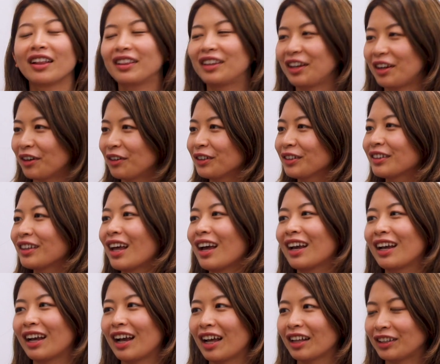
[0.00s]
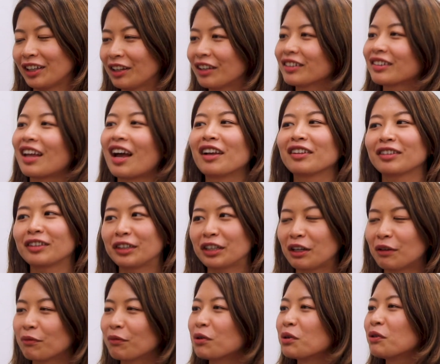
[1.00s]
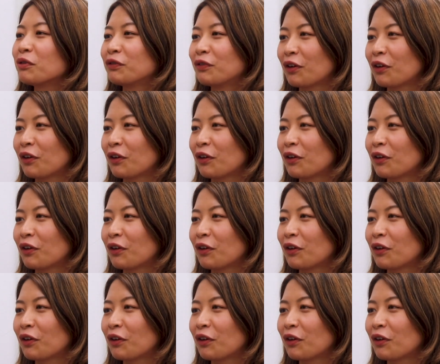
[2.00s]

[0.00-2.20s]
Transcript: there's like data science team who